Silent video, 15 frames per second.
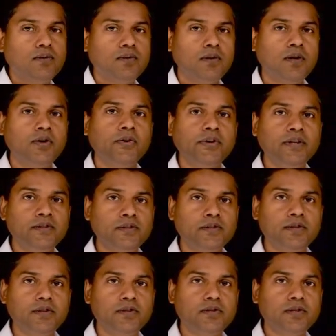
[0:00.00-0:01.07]
or
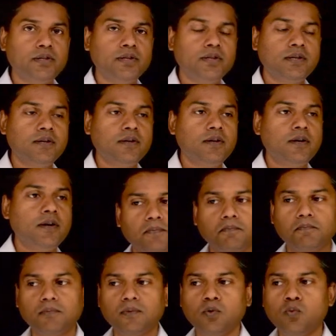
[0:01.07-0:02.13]
research,
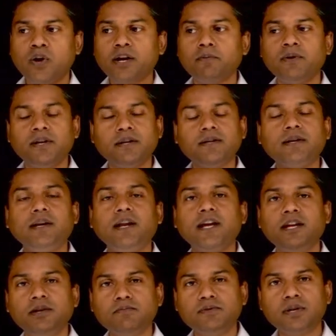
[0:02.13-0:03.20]
whatever it
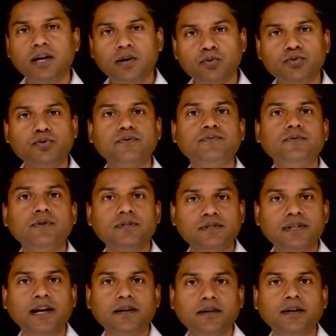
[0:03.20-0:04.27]
claims, how truthful is
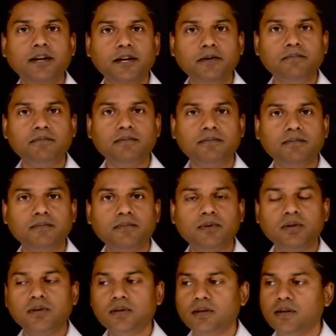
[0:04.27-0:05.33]
that claim?
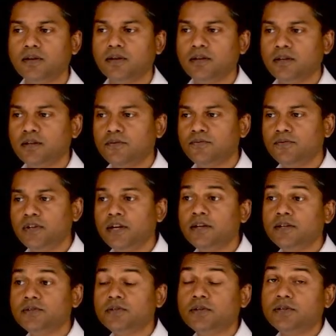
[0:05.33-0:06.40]
if there
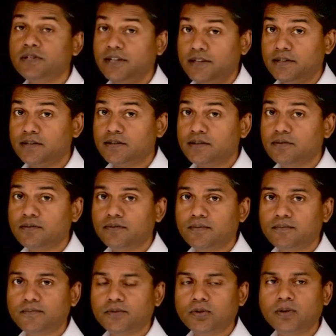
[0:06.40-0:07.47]
is a test,
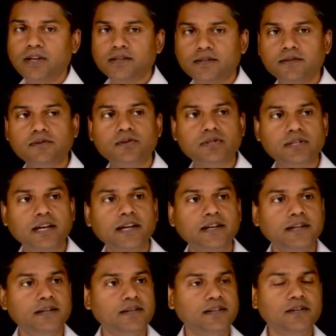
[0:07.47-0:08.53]
so let's understand
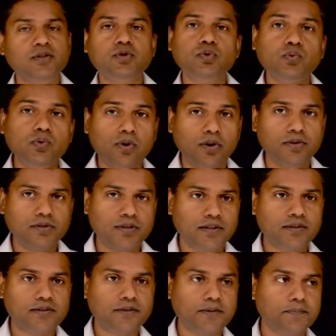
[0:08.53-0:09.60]
it in two
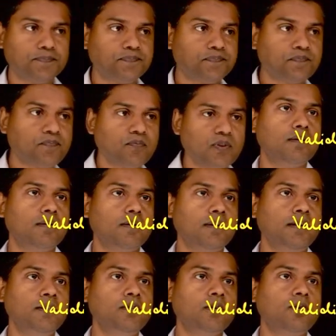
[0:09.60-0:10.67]
contexts.
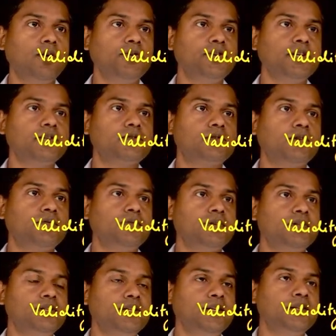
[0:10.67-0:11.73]
In the context of a
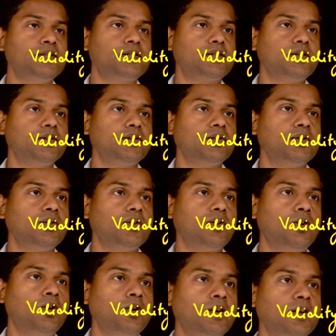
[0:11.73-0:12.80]
test
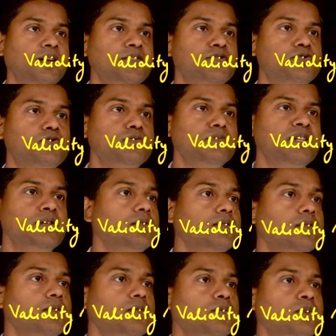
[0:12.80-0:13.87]
or instrument
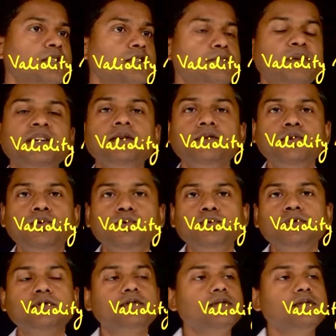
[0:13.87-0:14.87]
which is being used